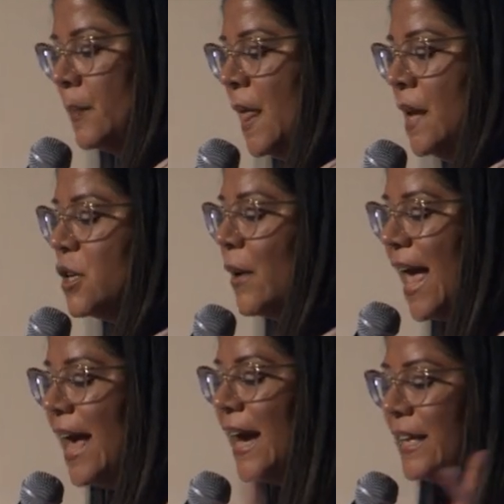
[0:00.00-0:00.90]
So
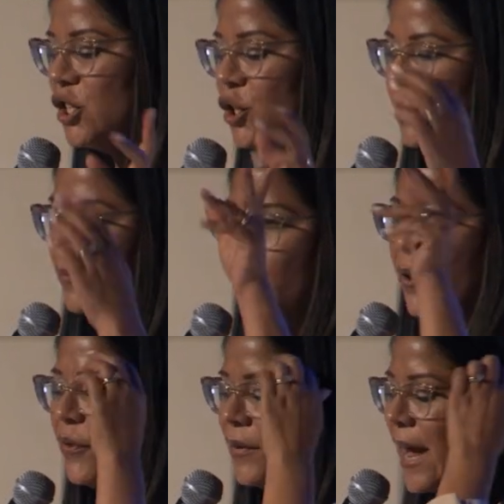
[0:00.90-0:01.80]
Haggai 2, 4
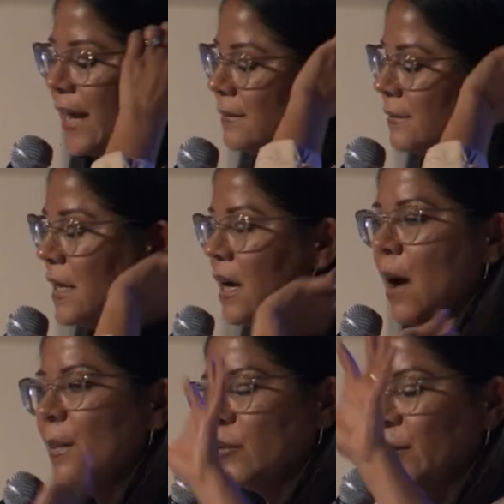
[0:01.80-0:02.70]
through 9.
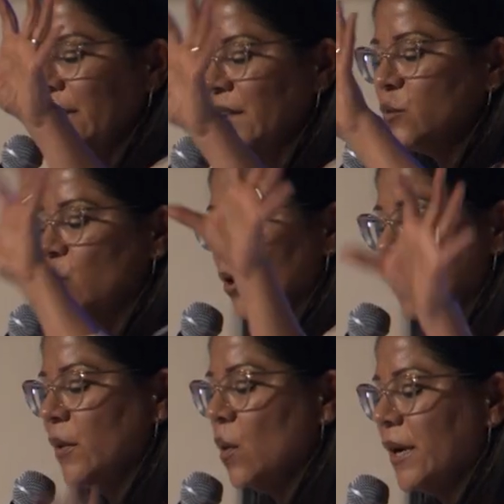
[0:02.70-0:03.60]
I'm going to read this word of
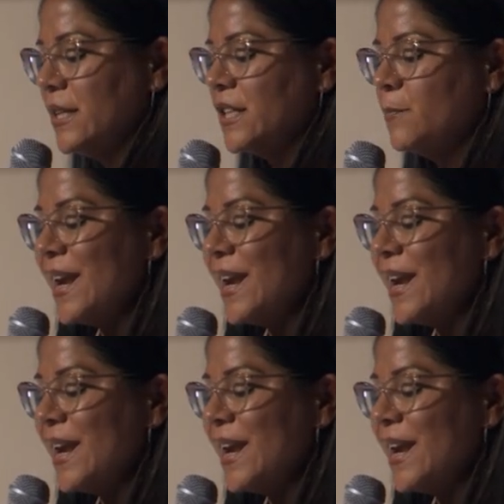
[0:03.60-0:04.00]
the Lord. It says, But